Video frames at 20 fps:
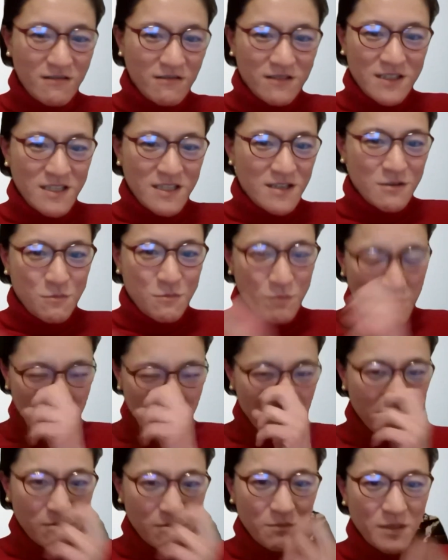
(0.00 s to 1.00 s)

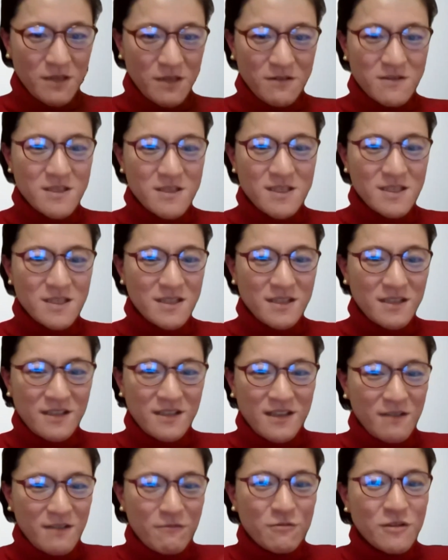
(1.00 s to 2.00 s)
disappear, because
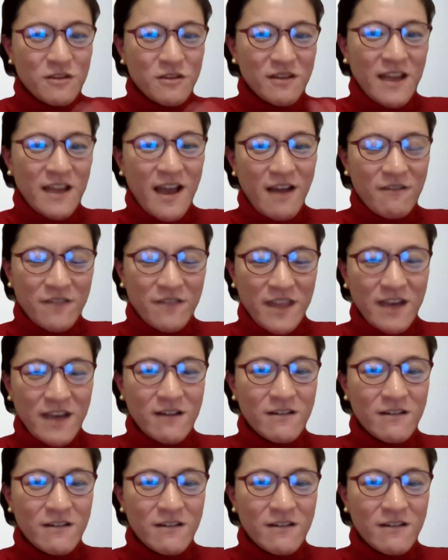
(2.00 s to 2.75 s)
they wouldn't have